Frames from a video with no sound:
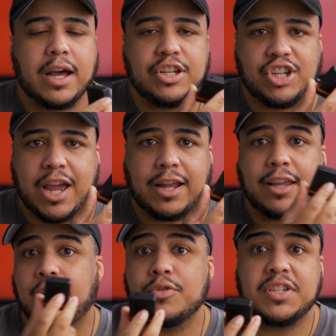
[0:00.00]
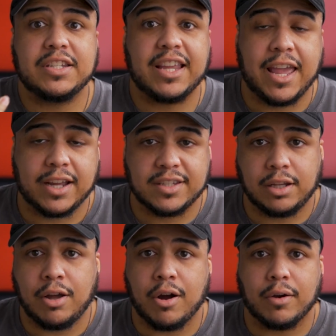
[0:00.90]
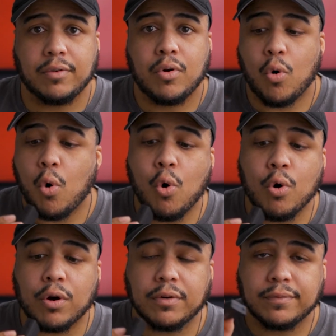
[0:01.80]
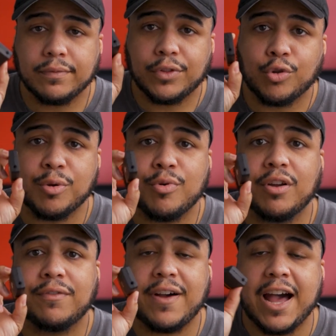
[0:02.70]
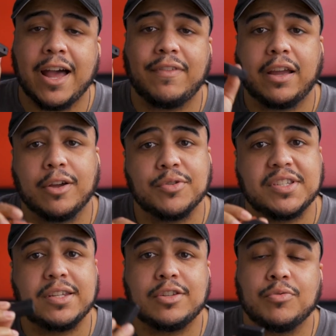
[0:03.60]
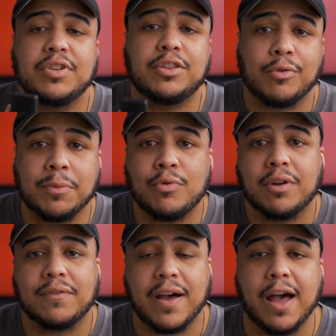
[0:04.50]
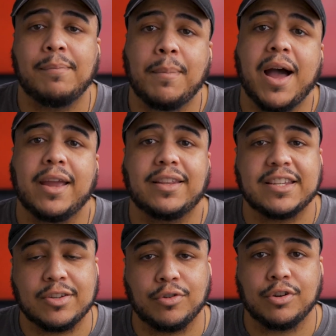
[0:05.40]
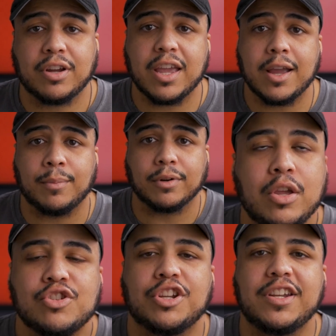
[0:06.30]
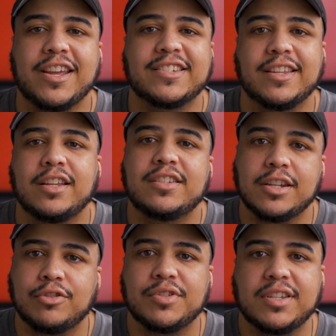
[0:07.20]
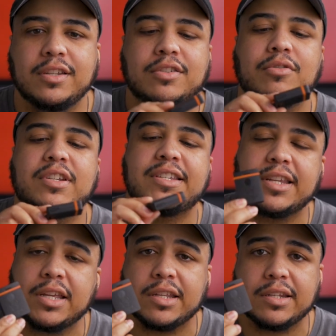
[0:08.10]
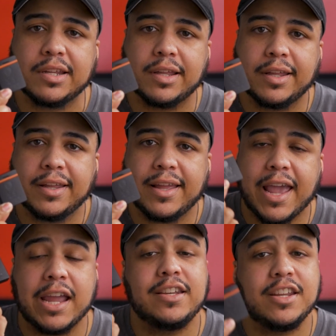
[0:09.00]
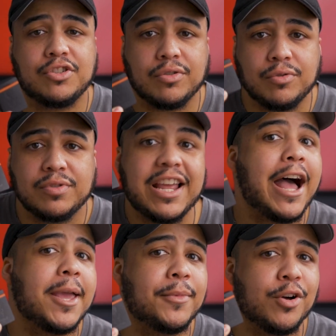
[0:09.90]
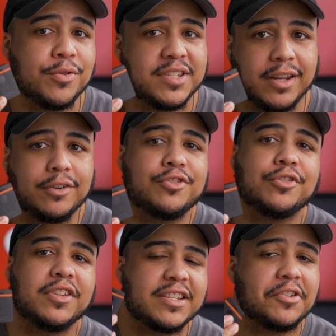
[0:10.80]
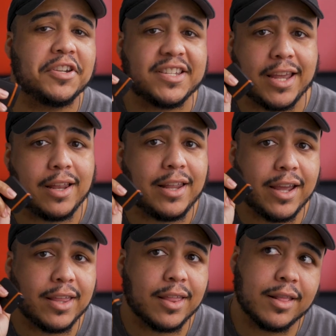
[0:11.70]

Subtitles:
jack that goes into XLR, or 3.5 that goes into a 3.5 mic that's on your camera. So the next thing, Tentacle Sync is going to send a digital timecode signature that's going to sound like.